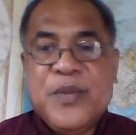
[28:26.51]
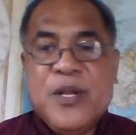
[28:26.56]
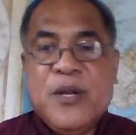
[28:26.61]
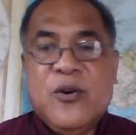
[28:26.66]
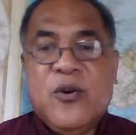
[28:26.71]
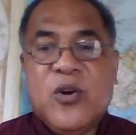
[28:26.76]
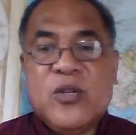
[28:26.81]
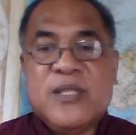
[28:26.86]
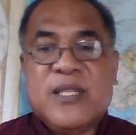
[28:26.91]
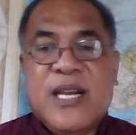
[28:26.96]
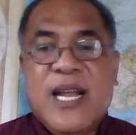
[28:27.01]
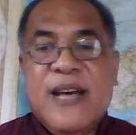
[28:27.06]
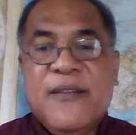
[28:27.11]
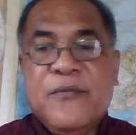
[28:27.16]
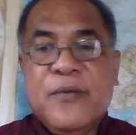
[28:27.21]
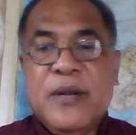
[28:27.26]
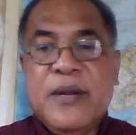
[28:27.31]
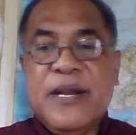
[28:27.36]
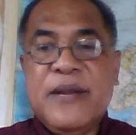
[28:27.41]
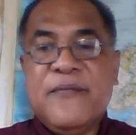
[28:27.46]
God's love
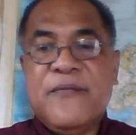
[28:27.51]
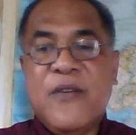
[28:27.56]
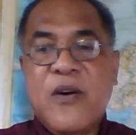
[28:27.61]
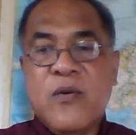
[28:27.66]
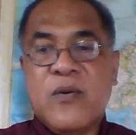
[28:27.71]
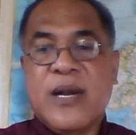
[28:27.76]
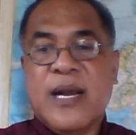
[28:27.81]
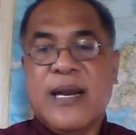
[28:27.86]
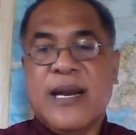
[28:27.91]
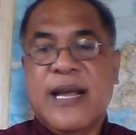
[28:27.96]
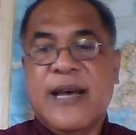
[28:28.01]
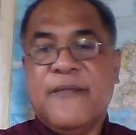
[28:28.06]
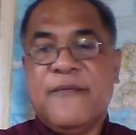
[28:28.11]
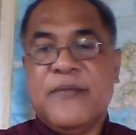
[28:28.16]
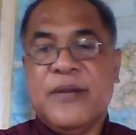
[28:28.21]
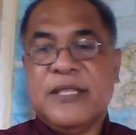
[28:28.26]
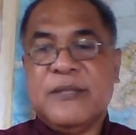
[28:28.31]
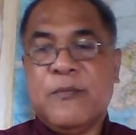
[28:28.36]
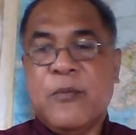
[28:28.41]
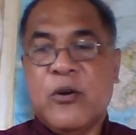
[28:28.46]
will evoke a love
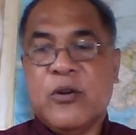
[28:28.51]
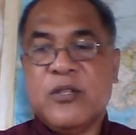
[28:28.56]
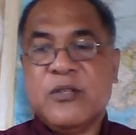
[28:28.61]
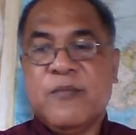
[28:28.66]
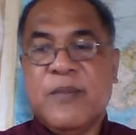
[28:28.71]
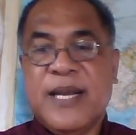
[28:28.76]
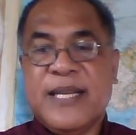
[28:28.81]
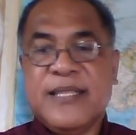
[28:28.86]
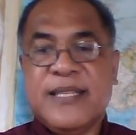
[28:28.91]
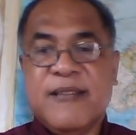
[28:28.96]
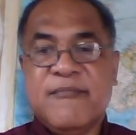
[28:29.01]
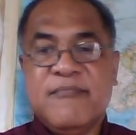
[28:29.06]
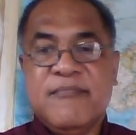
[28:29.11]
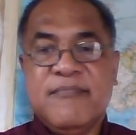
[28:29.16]
response by some.